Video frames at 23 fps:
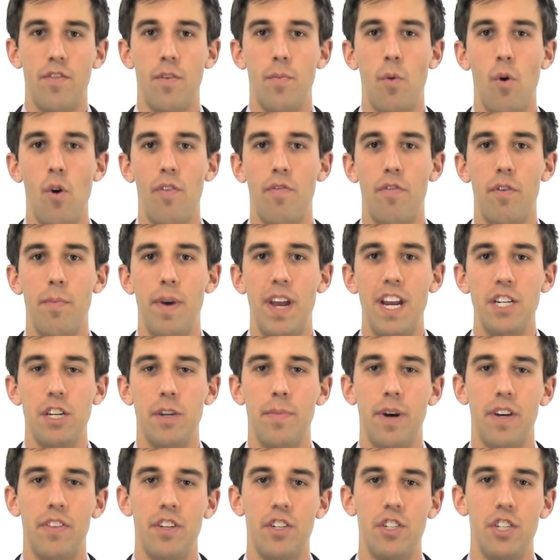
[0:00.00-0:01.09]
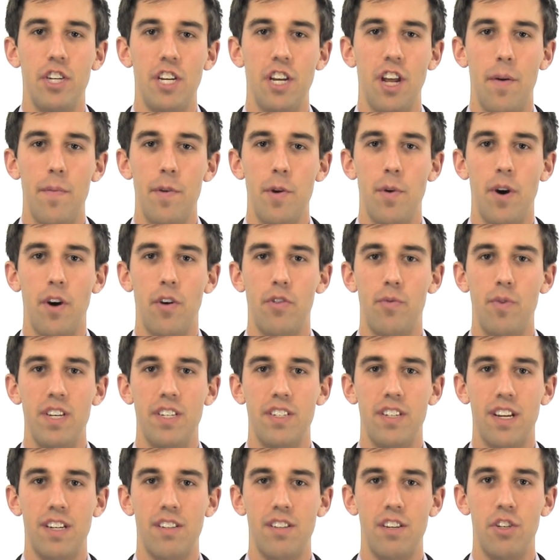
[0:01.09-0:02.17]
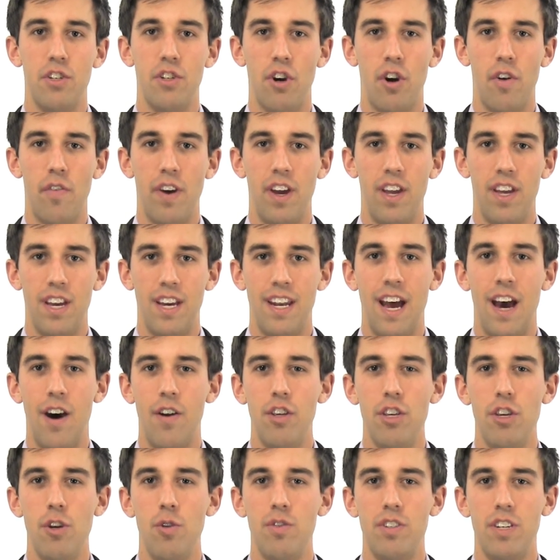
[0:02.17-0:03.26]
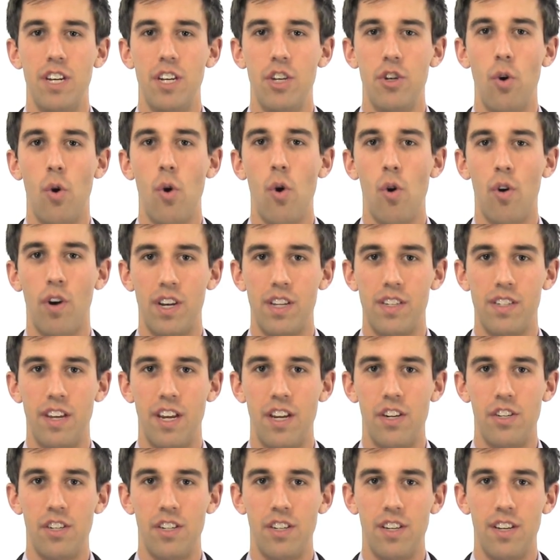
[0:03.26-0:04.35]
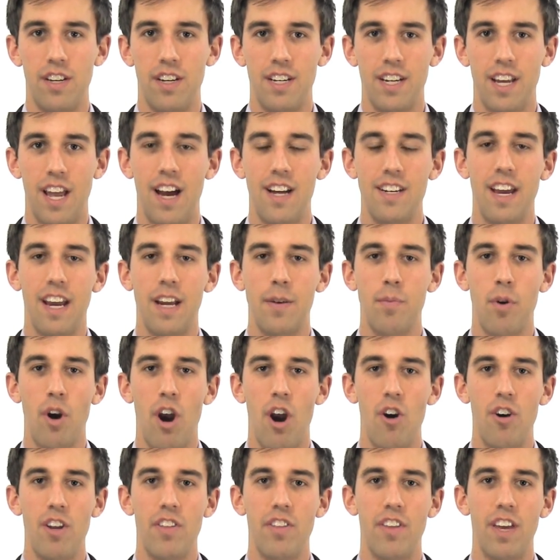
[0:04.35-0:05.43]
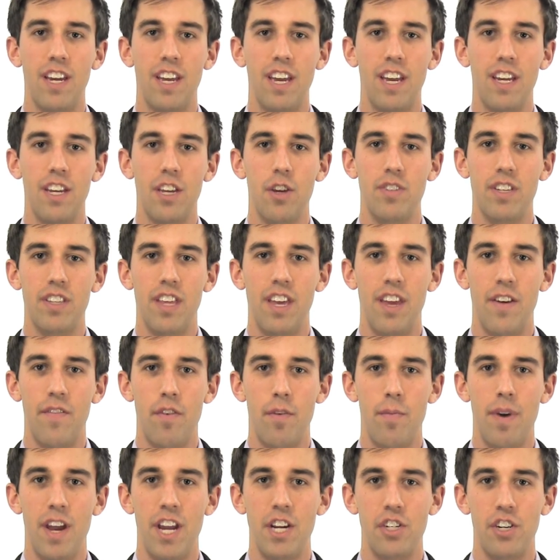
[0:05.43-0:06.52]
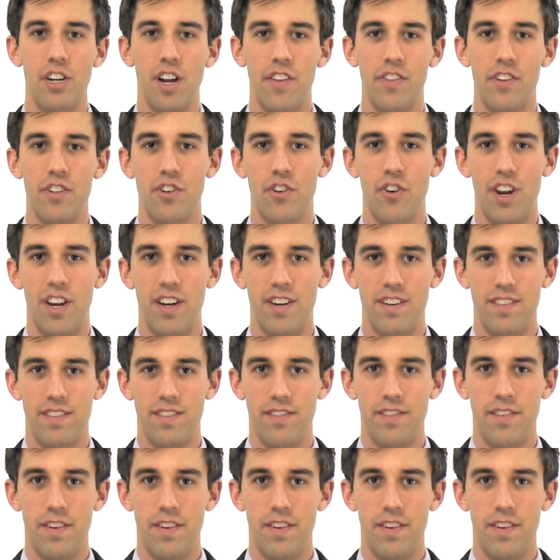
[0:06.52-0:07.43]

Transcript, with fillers: For more information about the GWL 360 survey and how to use it in your organization, contact Priority Thinking using the information on the screen.